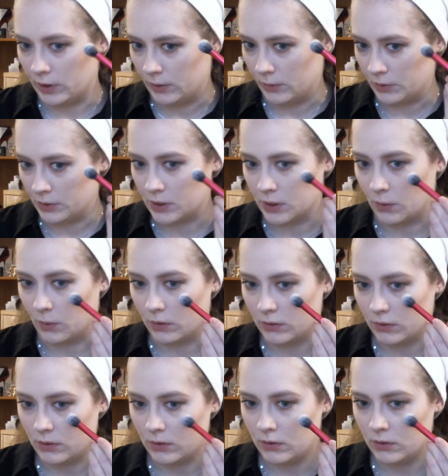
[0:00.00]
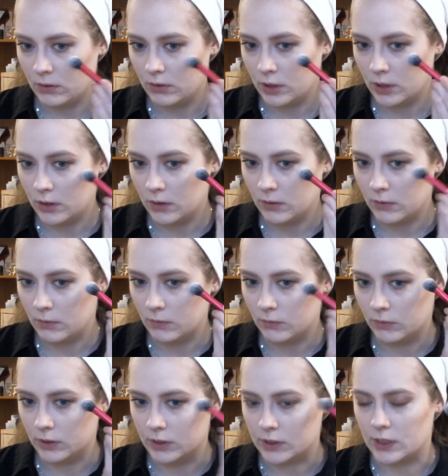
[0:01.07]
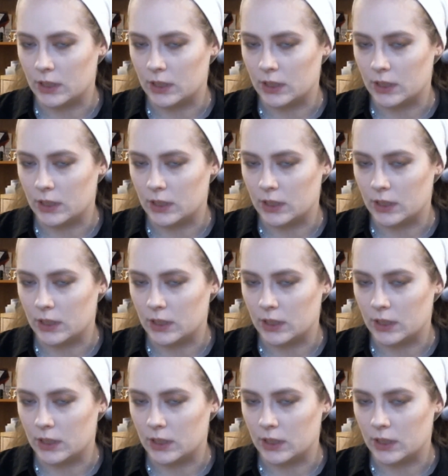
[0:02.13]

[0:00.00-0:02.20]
also. What is it?